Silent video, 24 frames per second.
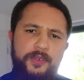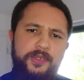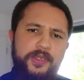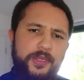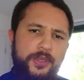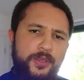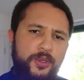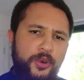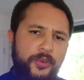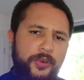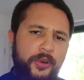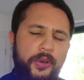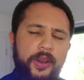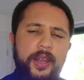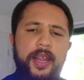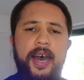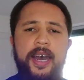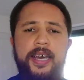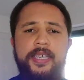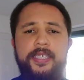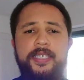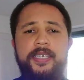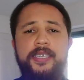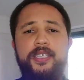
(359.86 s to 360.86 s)
moves the story on
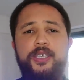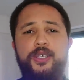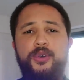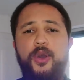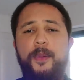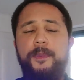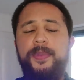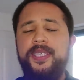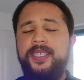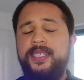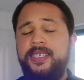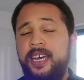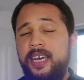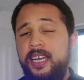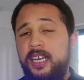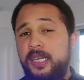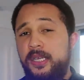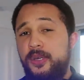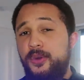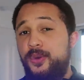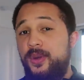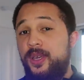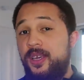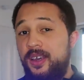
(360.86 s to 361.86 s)
nicely to a
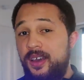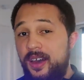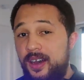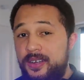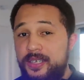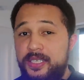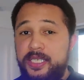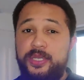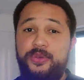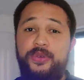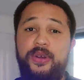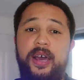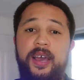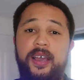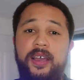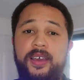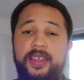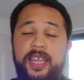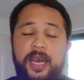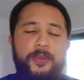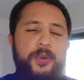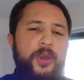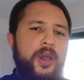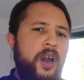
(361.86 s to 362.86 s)
potential young
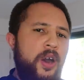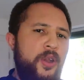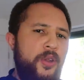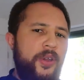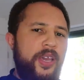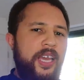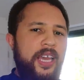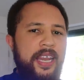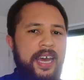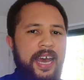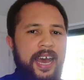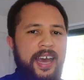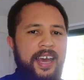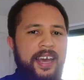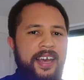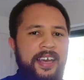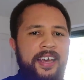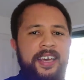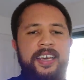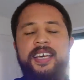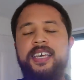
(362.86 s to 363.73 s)
striker that we are looking at.